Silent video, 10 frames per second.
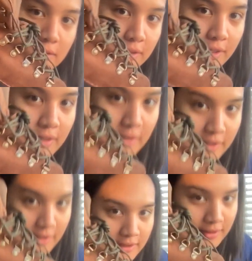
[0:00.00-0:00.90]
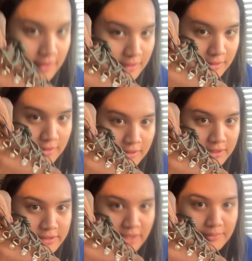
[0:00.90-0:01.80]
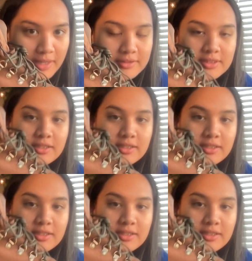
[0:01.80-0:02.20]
They're like, they say Mountain